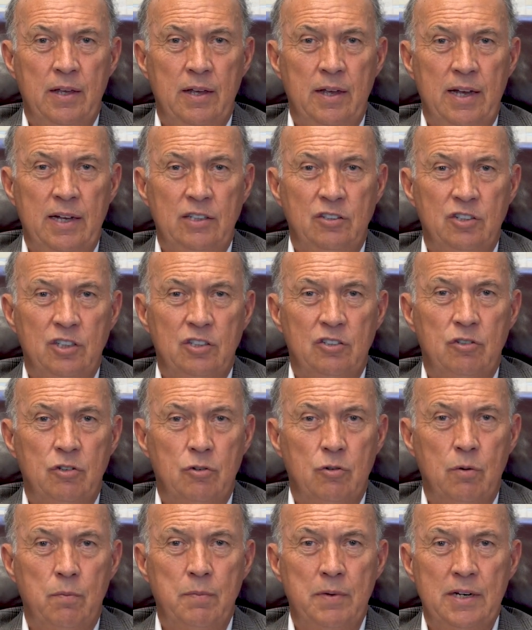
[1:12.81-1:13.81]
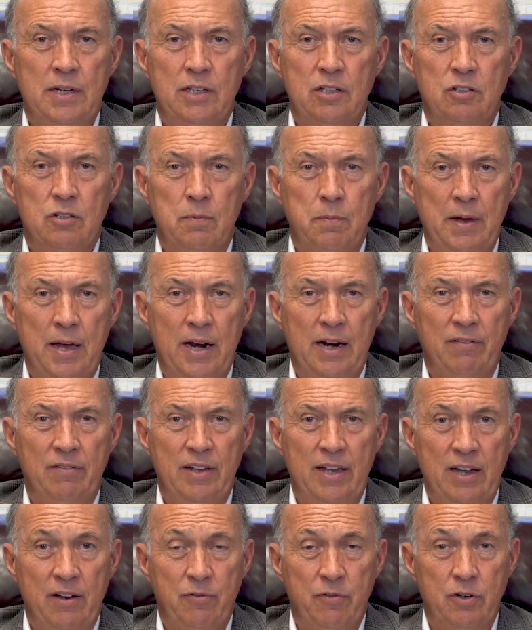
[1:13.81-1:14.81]
and just a tremendous amount of
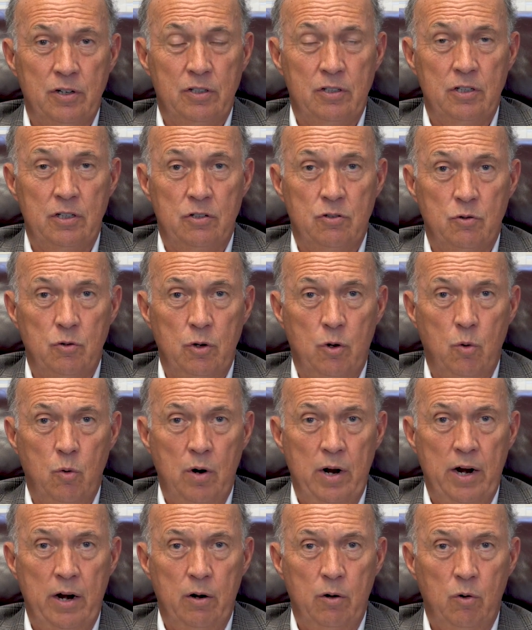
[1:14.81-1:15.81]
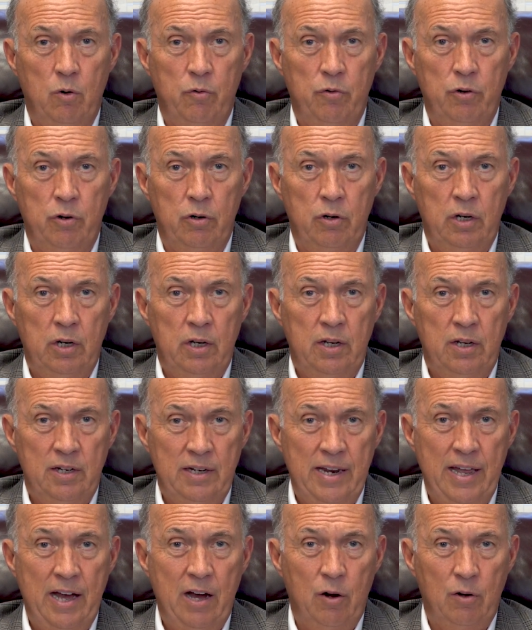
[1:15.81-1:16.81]
effort that's required over
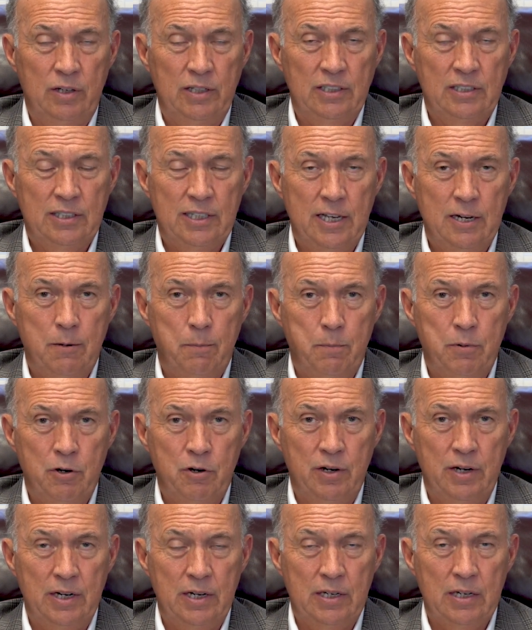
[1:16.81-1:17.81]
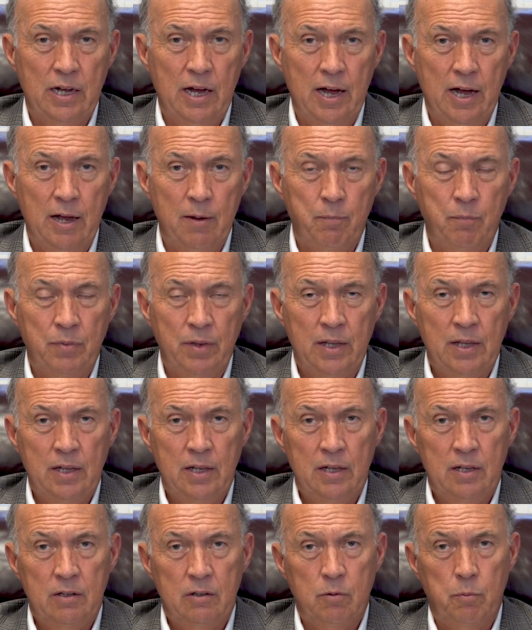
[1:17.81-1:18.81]
now an extended period of time
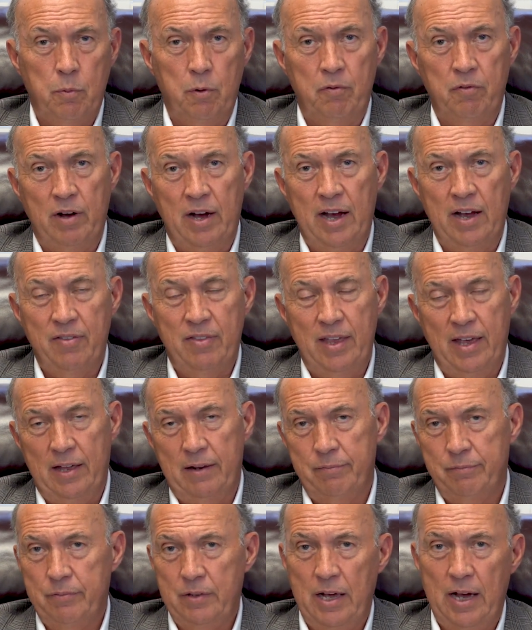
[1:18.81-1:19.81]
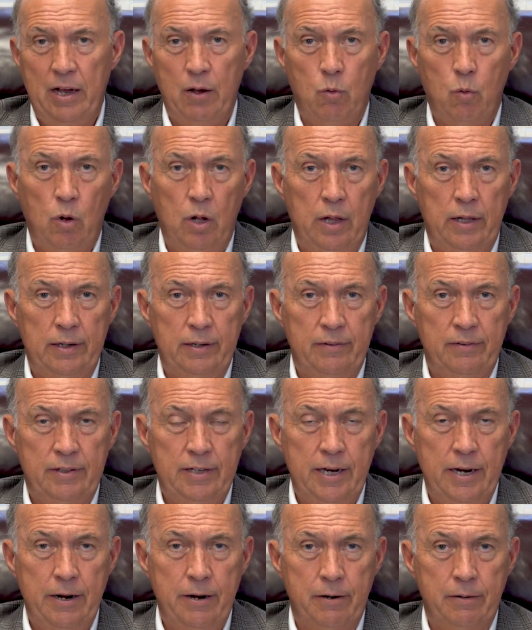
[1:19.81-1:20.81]
to provide that high quality of
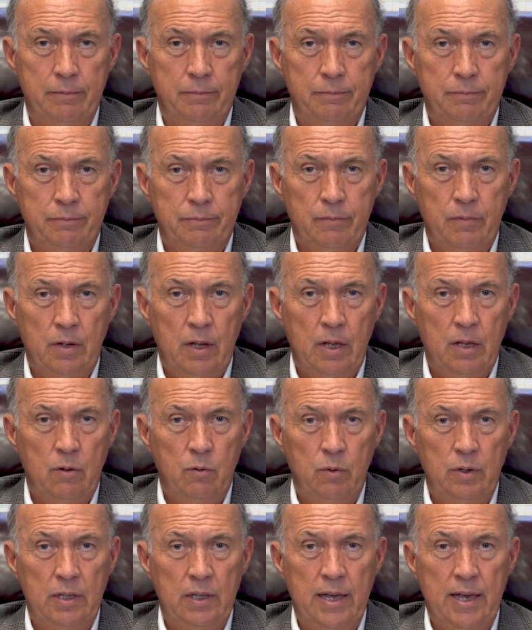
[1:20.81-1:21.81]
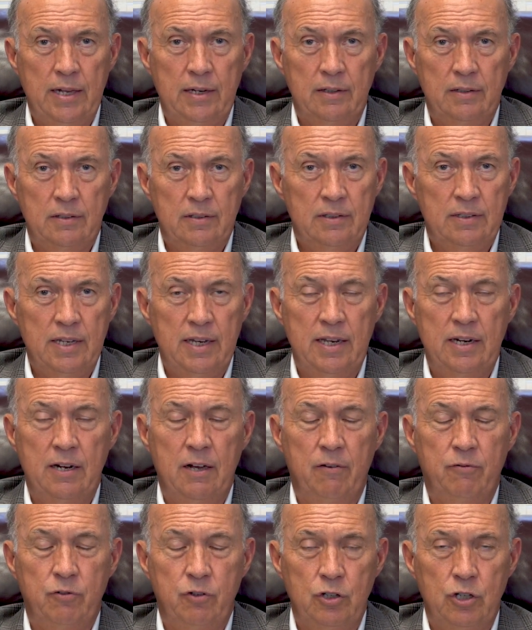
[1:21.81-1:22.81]
care. We can't say
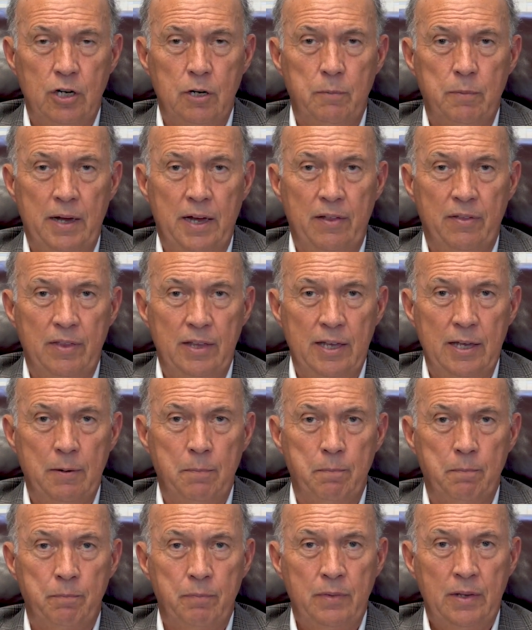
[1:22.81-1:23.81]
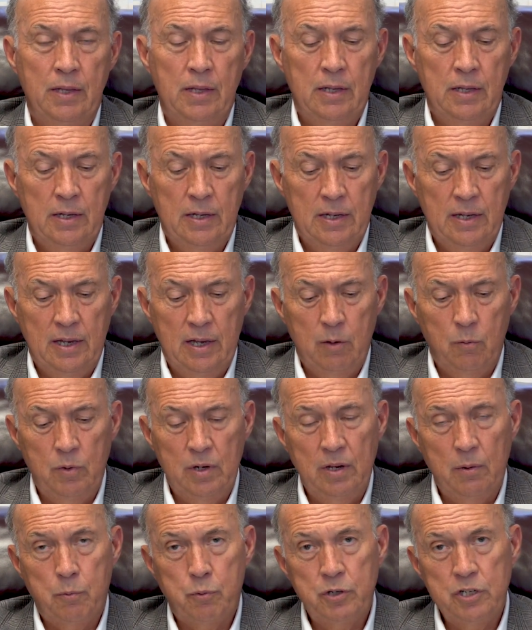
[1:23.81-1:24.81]
enough good about them. And
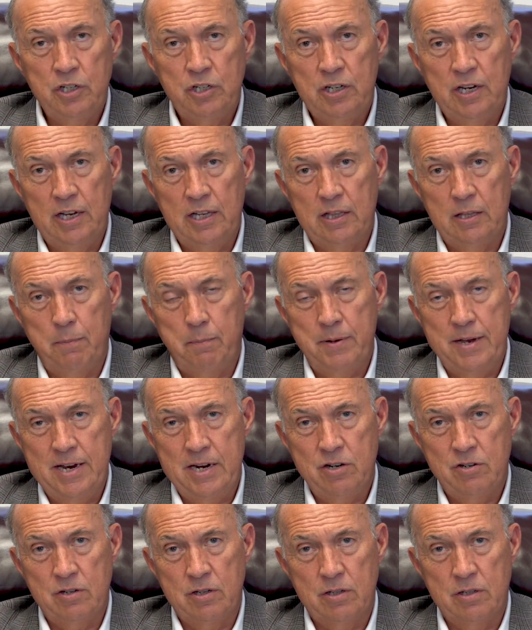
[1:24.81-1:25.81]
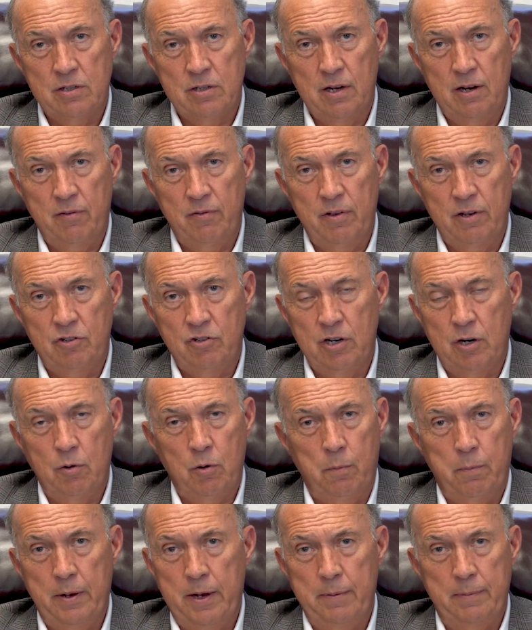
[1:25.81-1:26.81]
we appreciate the patience of the general
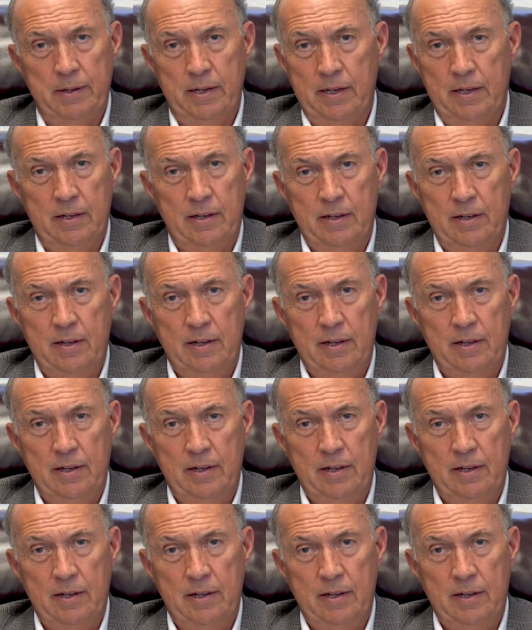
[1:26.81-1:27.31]
public,